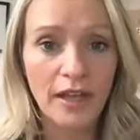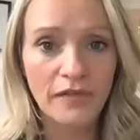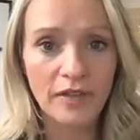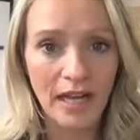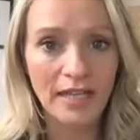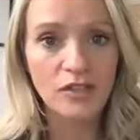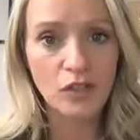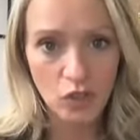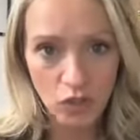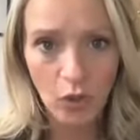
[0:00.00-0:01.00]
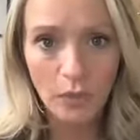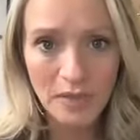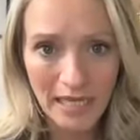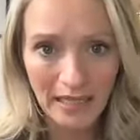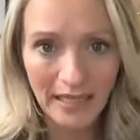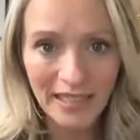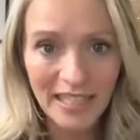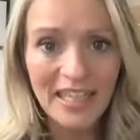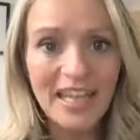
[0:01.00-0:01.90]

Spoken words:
overnight to stop selling?